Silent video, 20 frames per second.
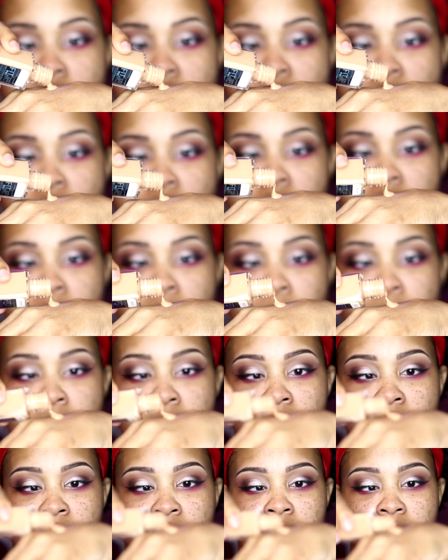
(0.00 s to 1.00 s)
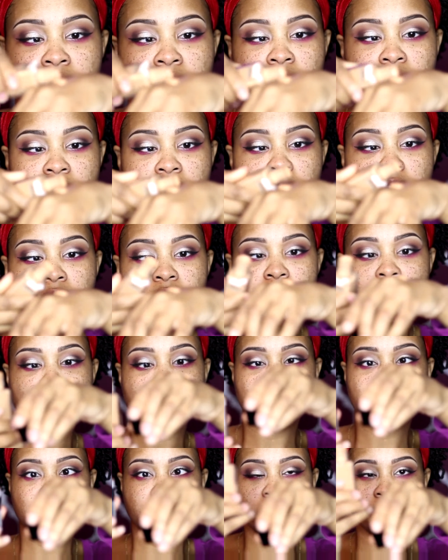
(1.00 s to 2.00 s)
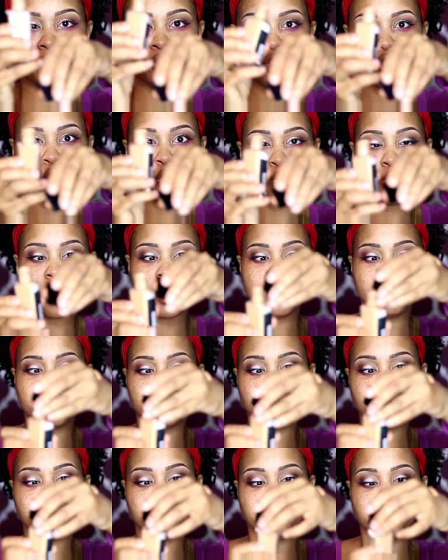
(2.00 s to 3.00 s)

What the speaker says: It's very liquidy. There is no pump.